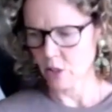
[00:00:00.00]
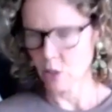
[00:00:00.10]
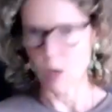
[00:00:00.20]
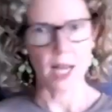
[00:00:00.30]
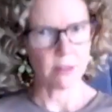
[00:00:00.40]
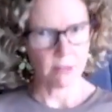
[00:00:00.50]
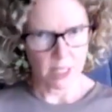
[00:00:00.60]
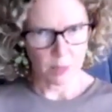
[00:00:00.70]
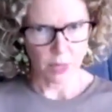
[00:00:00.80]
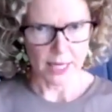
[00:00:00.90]
to either
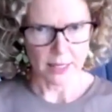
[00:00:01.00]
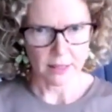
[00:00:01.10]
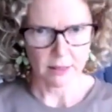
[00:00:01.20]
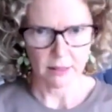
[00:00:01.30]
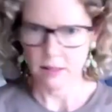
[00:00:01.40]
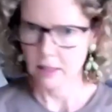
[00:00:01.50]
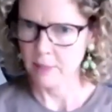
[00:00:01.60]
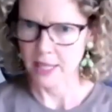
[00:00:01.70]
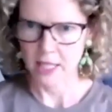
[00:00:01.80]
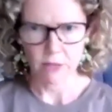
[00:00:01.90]
express,
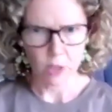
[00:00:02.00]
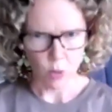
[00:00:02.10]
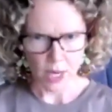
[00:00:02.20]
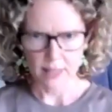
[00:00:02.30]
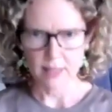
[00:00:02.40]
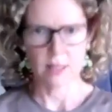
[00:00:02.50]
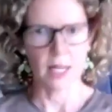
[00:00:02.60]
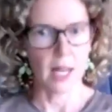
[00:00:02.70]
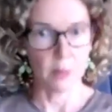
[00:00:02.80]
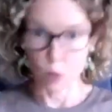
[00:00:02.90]
make a request,
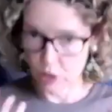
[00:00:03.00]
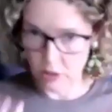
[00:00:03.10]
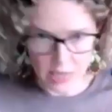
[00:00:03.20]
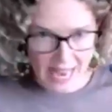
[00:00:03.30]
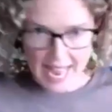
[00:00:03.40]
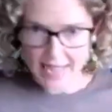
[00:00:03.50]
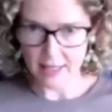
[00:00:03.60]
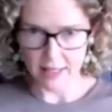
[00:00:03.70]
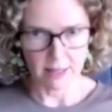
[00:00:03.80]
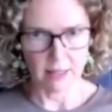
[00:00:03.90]
or to
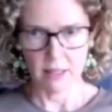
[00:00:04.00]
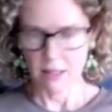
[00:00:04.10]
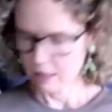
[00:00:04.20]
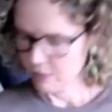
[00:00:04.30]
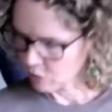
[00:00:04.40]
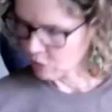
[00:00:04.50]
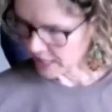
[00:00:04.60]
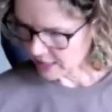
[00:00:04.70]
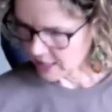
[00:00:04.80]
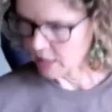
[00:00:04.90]
act for
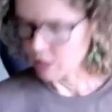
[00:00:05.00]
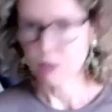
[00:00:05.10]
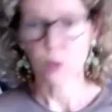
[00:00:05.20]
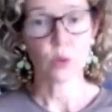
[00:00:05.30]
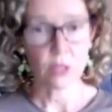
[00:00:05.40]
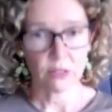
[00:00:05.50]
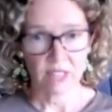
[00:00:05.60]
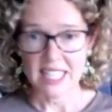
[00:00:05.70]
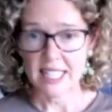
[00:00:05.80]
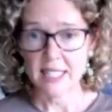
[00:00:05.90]
myself, or if
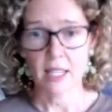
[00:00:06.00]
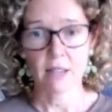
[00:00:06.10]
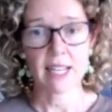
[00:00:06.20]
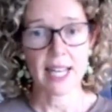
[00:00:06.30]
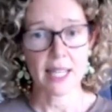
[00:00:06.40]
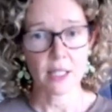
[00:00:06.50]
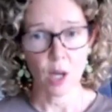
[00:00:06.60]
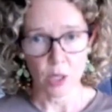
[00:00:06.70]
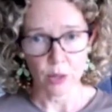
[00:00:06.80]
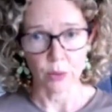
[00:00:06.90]
necessary, let
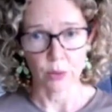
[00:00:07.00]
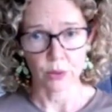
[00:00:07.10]
go.